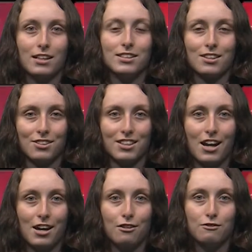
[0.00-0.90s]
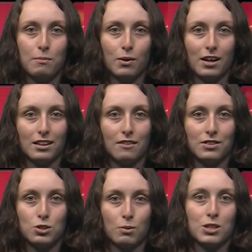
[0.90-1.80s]
and Death on the Nile February
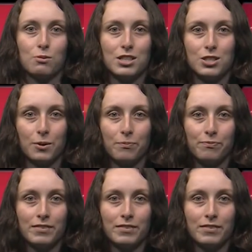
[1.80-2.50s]
11th, 2022.